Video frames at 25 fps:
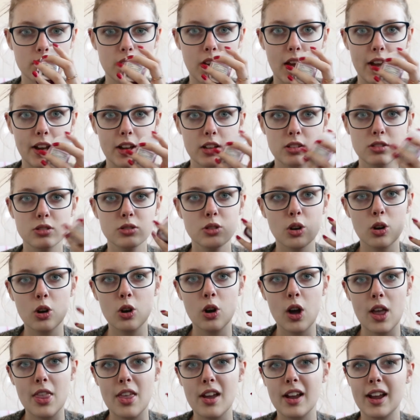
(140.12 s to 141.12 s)
like a
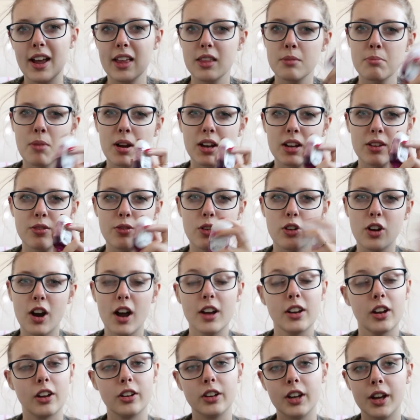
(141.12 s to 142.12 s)
store and then get the money for
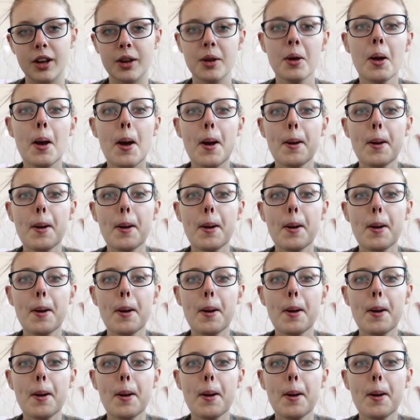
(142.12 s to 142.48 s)
it, I don't know,